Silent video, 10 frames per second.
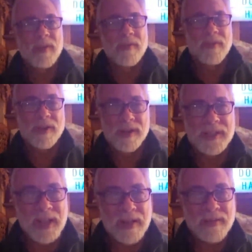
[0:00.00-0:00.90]
for
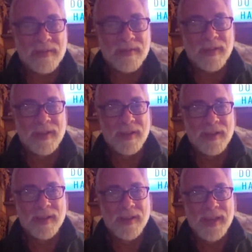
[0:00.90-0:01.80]
yourself
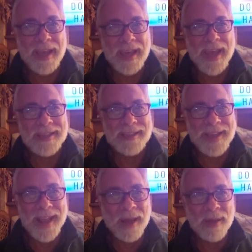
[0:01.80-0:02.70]
it gets
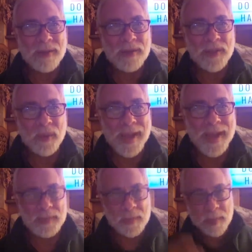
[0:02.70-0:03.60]
down to
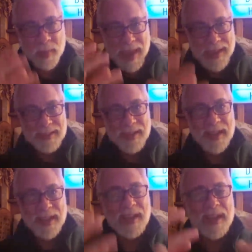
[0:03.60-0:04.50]
as
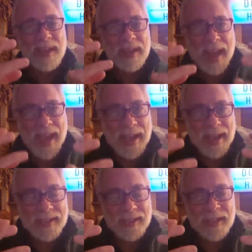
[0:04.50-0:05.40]
basic
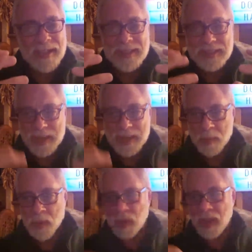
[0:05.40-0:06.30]
as
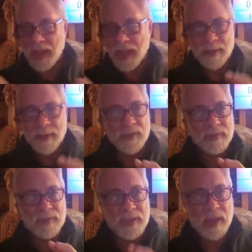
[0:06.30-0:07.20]
simple items of
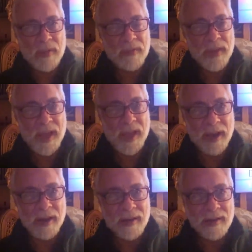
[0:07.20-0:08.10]
self
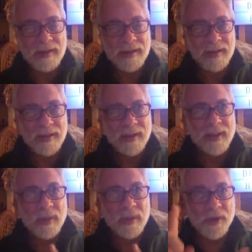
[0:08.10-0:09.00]
care
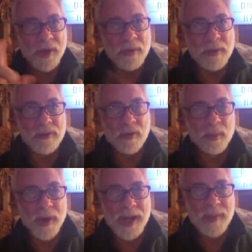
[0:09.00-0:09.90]
when you're going through a
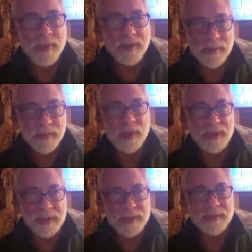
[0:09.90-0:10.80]
breakup or
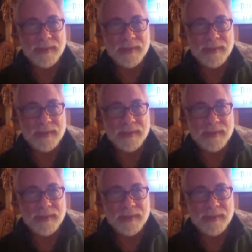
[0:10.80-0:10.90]
divorce.